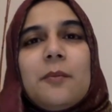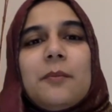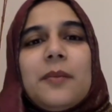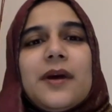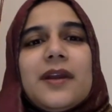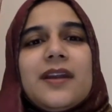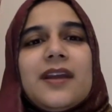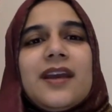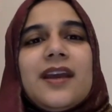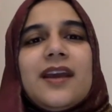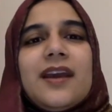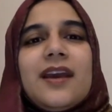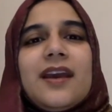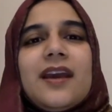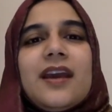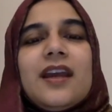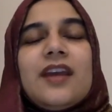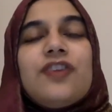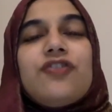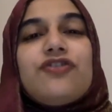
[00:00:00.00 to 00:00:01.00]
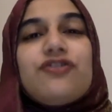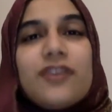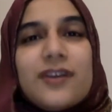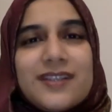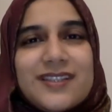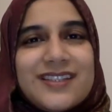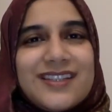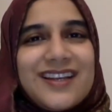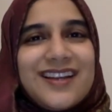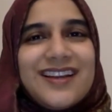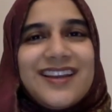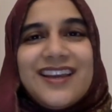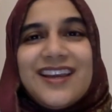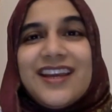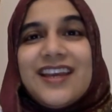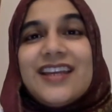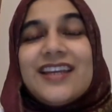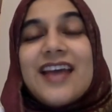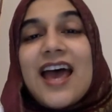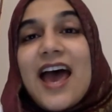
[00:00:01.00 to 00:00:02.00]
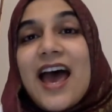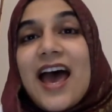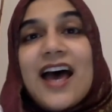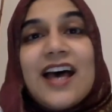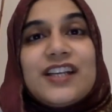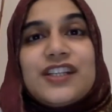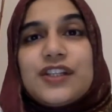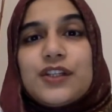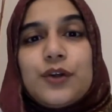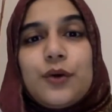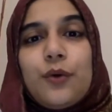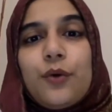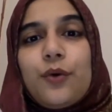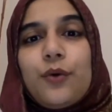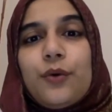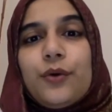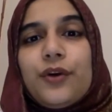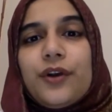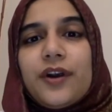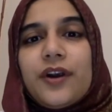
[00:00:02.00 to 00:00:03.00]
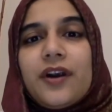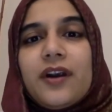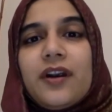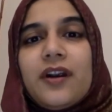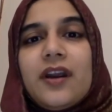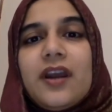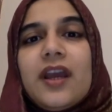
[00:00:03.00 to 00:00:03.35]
but interestingly, it has no odor.